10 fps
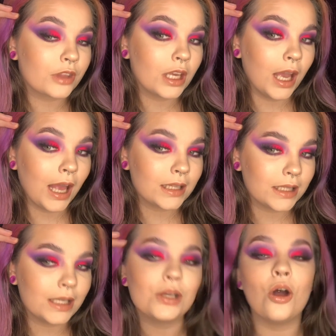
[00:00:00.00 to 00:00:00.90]
I
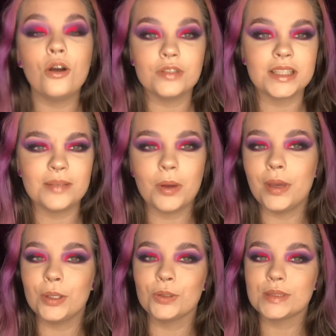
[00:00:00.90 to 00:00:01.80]
think obviously my
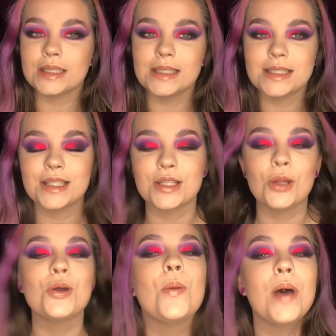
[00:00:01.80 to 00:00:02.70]
makeup skills is a
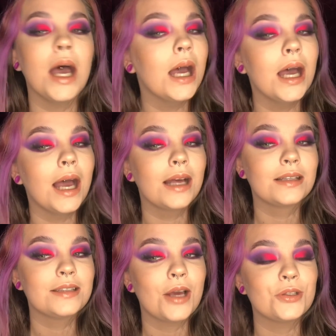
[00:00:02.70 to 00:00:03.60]
lot better
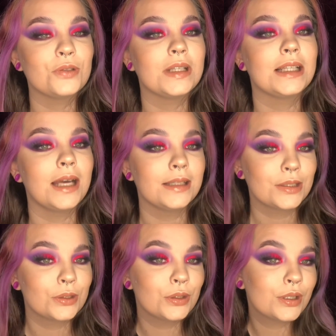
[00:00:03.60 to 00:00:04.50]
and I do really like this
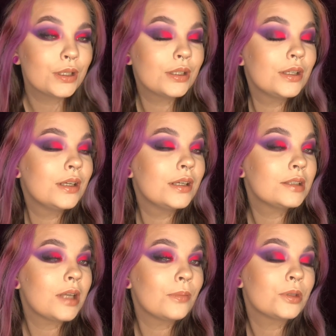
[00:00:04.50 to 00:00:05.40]
look.
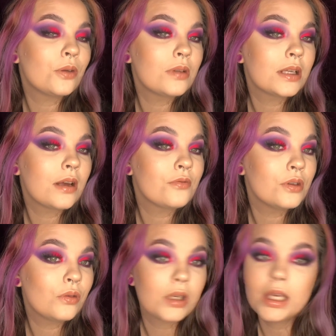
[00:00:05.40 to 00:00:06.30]
So I'm so glad I've
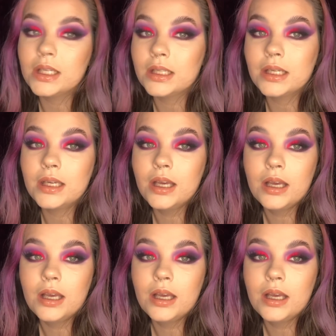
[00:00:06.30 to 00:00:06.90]
recreated it.